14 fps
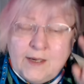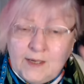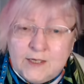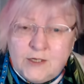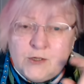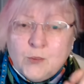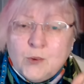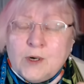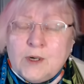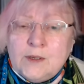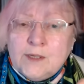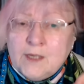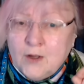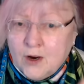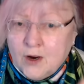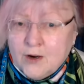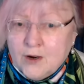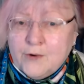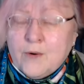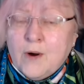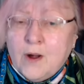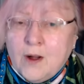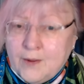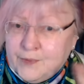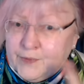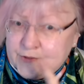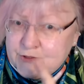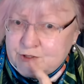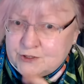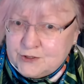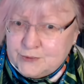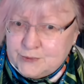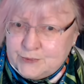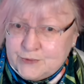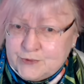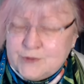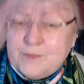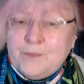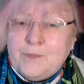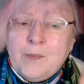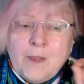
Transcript: I need to work a little harder on the shoes.